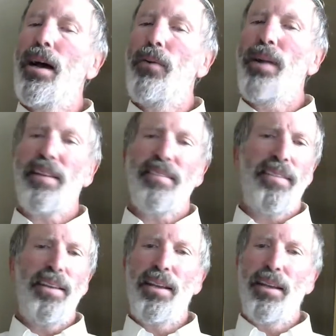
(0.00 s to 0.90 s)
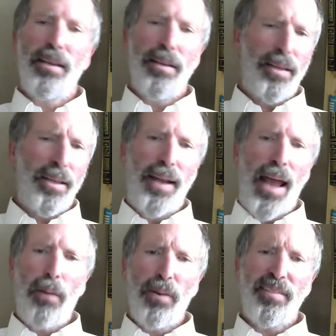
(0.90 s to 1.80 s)
not seeing it
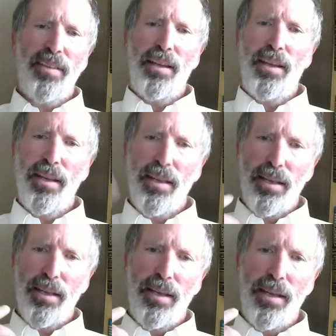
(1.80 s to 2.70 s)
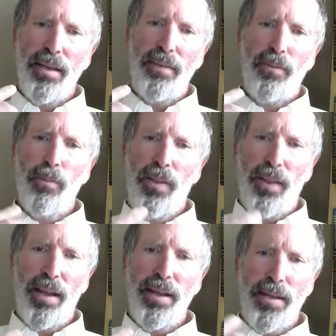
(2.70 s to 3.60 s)
now. We're seeing it from when the
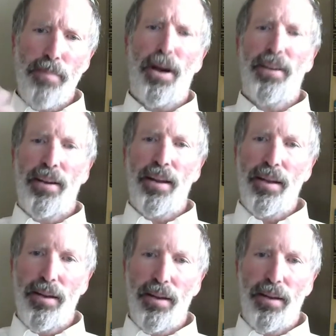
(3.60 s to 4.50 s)
light departed it,